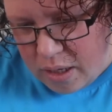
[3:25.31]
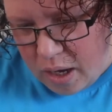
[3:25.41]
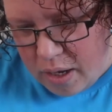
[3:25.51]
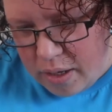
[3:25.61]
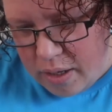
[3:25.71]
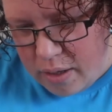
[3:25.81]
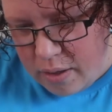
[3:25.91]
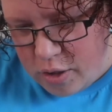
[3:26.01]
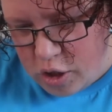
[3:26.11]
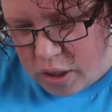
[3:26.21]

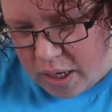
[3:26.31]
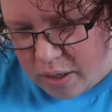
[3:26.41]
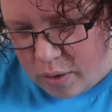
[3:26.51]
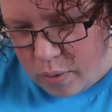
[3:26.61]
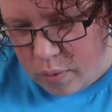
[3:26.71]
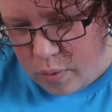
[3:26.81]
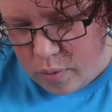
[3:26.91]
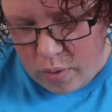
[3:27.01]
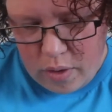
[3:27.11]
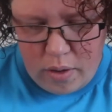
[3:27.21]
eyeshadow.
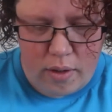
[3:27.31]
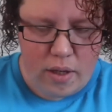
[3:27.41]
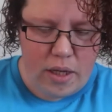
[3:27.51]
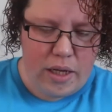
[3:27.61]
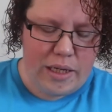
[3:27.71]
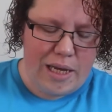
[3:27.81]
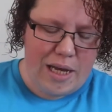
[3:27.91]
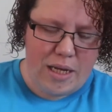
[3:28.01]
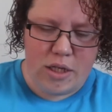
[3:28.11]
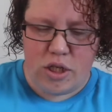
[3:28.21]
An
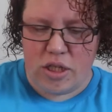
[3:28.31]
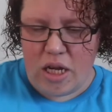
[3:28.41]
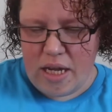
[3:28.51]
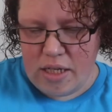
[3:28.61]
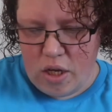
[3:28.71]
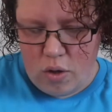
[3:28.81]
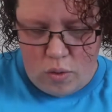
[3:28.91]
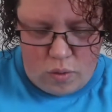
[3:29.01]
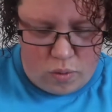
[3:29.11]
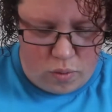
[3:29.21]

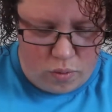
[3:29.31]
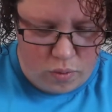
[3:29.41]
eyeshadow.